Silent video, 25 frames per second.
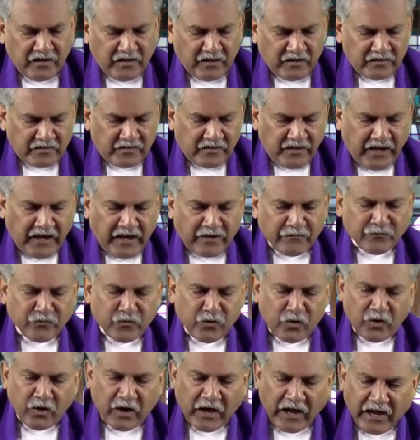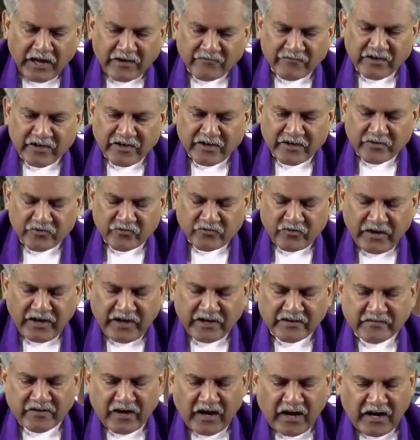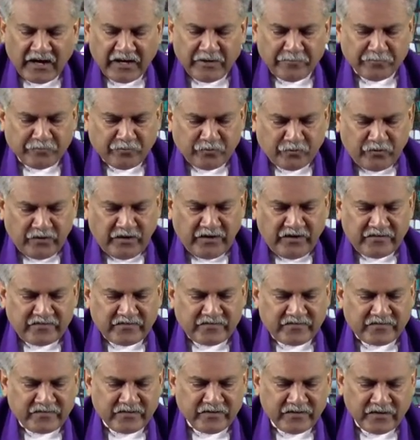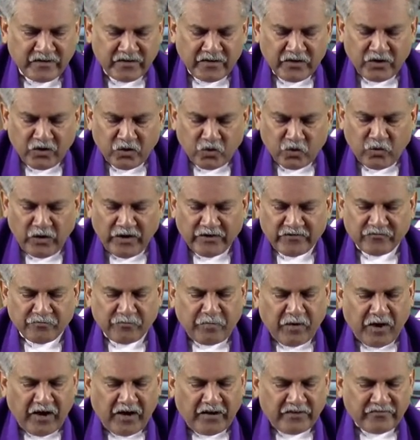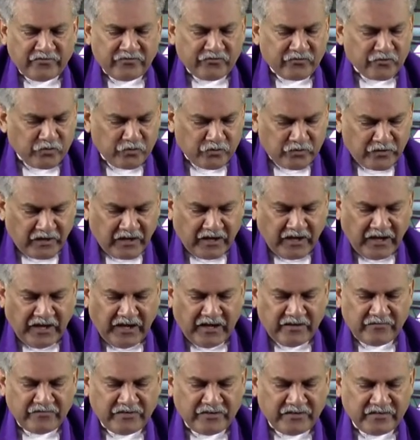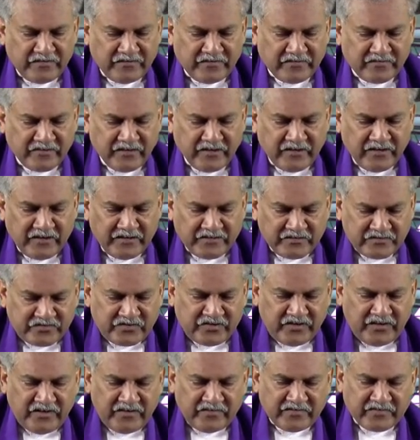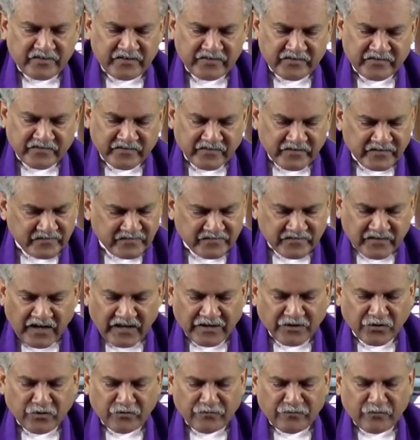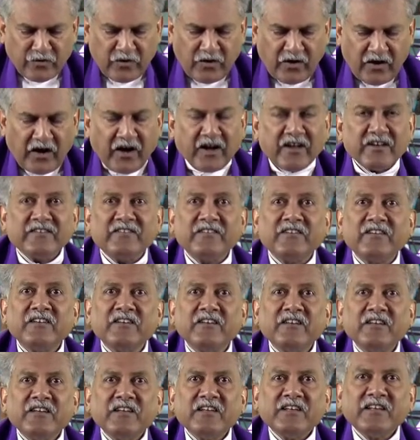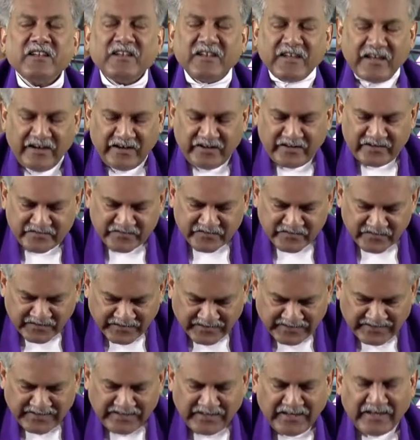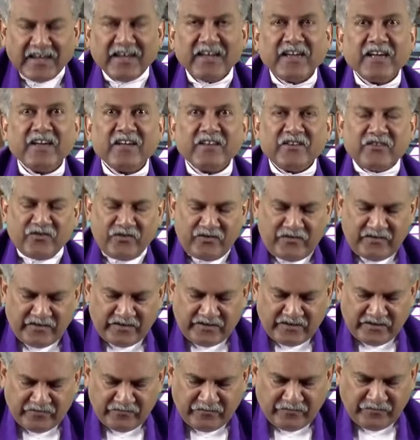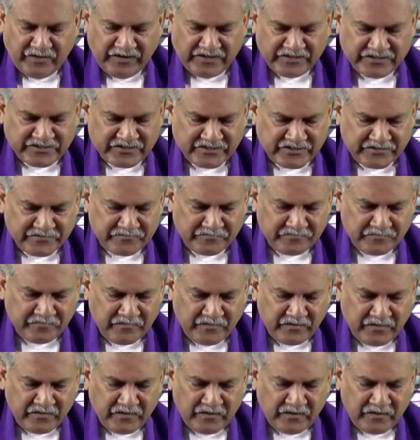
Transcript: Therefore, having a great high priest who has passed through the heavens, Jesus, the Son of God, let us cling to the confession.